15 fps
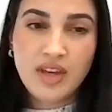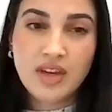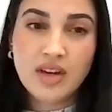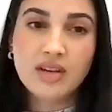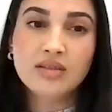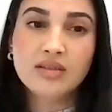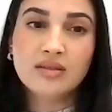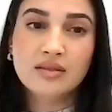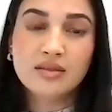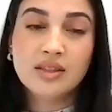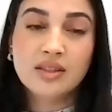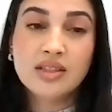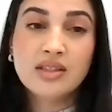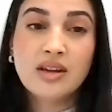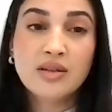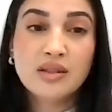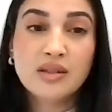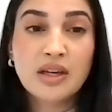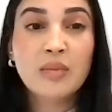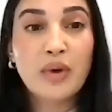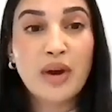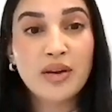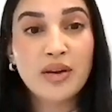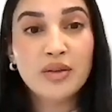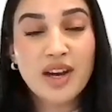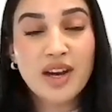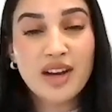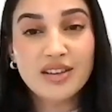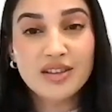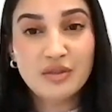Yeah, this sounds like a brand new
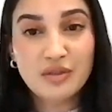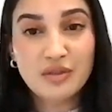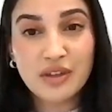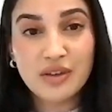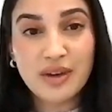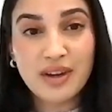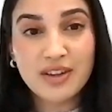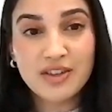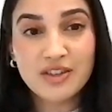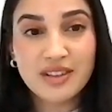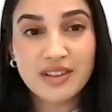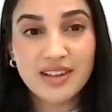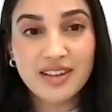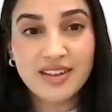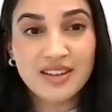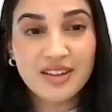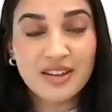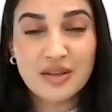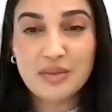challenge for you, actually.